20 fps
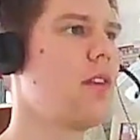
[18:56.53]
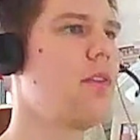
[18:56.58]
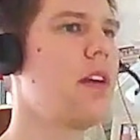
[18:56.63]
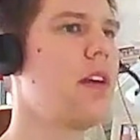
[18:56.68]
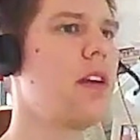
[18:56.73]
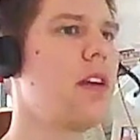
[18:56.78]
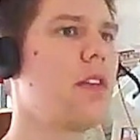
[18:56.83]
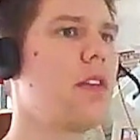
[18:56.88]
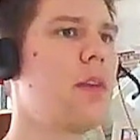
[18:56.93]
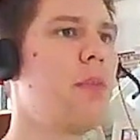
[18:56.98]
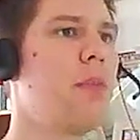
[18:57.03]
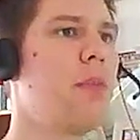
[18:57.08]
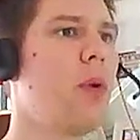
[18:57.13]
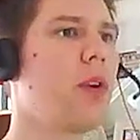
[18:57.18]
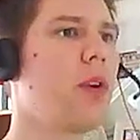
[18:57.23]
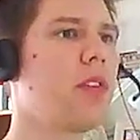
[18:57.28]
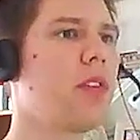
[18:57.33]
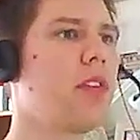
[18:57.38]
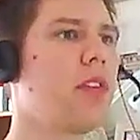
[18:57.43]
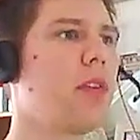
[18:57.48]
We
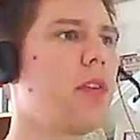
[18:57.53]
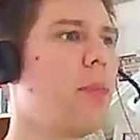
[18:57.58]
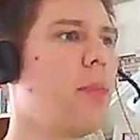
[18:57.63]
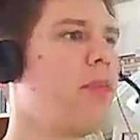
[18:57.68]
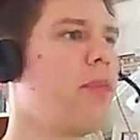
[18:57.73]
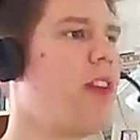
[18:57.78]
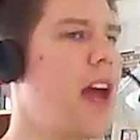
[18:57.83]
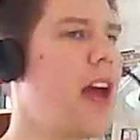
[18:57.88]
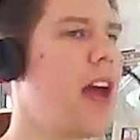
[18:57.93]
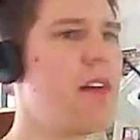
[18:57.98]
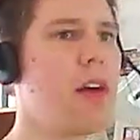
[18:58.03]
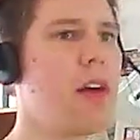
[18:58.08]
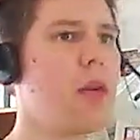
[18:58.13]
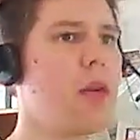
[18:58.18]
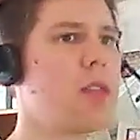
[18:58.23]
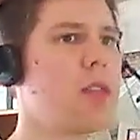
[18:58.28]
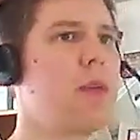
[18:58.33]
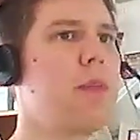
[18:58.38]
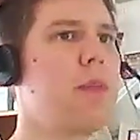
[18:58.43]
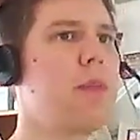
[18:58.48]
report the top five
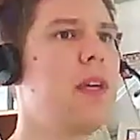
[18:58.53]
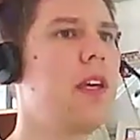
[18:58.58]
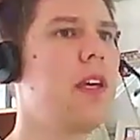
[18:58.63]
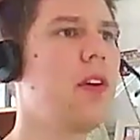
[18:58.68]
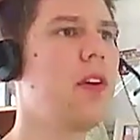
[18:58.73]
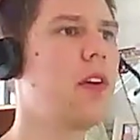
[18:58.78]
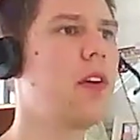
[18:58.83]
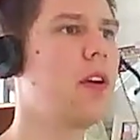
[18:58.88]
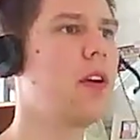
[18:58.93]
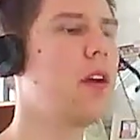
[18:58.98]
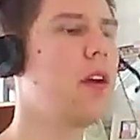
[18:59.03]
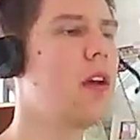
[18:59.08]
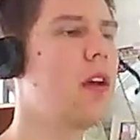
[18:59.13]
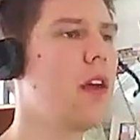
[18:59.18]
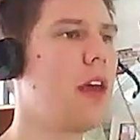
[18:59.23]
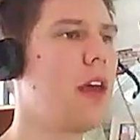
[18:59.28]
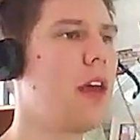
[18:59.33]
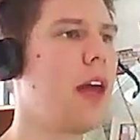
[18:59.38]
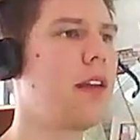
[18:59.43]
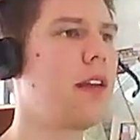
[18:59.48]
errors maybe here,
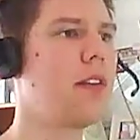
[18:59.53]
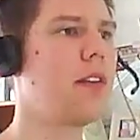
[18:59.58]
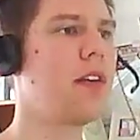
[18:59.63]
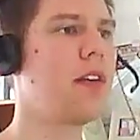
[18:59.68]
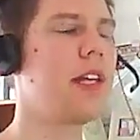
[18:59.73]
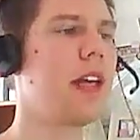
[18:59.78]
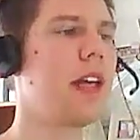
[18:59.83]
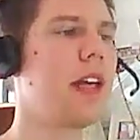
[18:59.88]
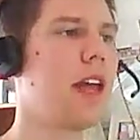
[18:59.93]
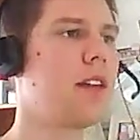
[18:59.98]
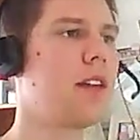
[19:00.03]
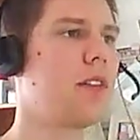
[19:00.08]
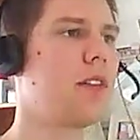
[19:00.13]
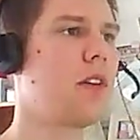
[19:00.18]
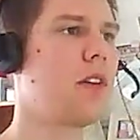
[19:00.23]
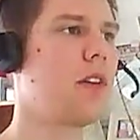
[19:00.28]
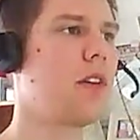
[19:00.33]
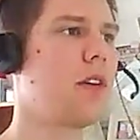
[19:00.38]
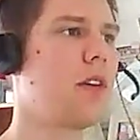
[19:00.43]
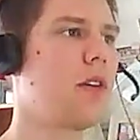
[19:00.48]
and it really can
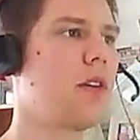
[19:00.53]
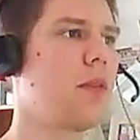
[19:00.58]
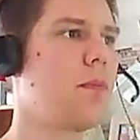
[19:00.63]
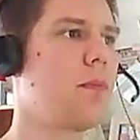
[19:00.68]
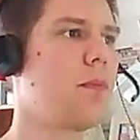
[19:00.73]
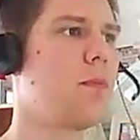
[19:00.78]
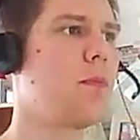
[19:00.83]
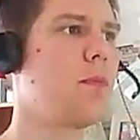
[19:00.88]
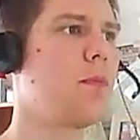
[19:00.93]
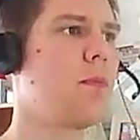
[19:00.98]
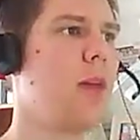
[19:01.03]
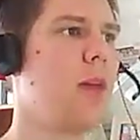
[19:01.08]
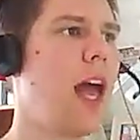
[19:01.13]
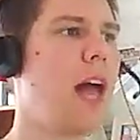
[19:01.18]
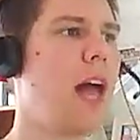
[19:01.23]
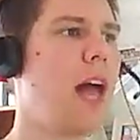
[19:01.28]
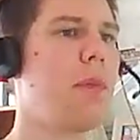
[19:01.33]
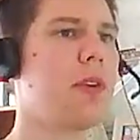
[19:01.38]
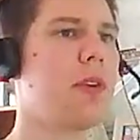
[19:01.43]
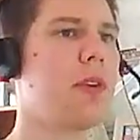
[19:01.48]
uh,
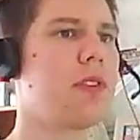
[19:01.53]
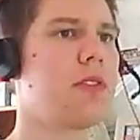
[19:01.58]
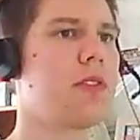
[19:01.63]
help